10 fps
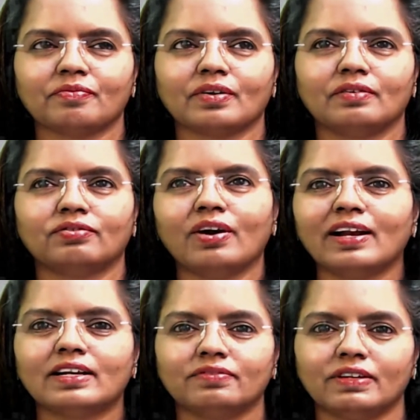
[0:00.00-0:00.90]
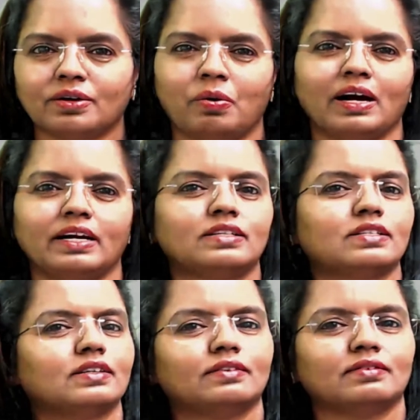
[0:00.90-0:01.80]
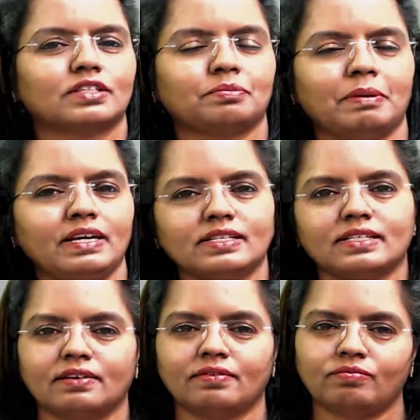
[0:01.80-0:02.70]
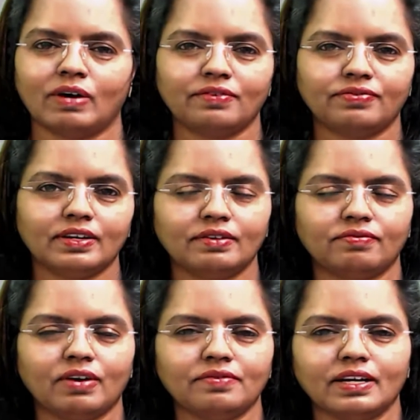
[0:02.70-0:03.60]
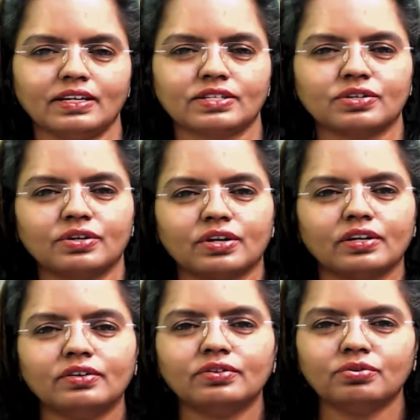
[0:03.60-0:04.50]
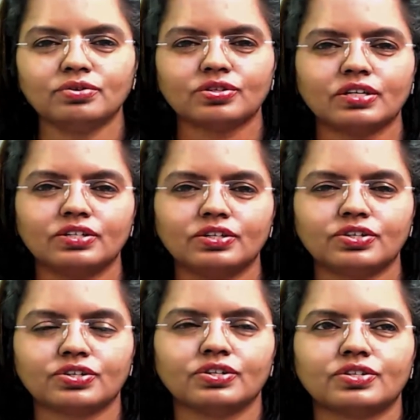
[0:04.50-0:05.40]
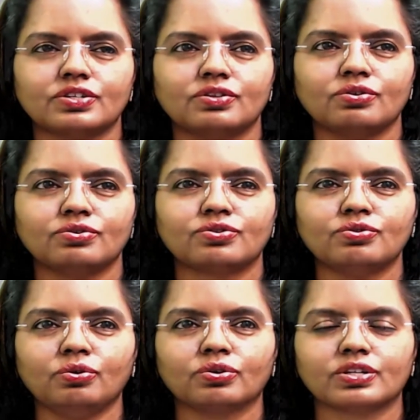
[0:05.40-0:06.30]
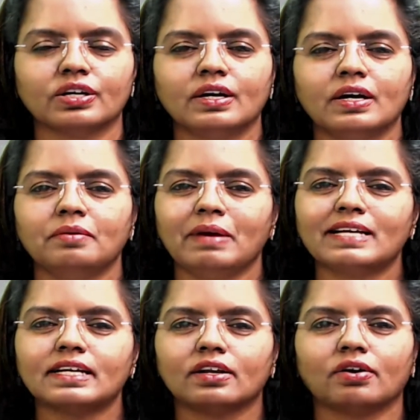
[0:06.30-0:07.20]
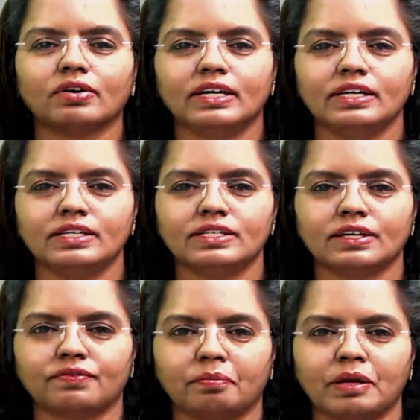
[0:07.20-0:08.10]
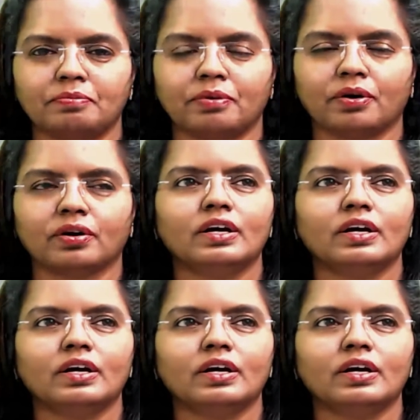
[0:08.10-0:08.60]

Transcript: relatively quiet space, the Wi-Fi is good, and those conditions and those rules makes it a lot easier for people.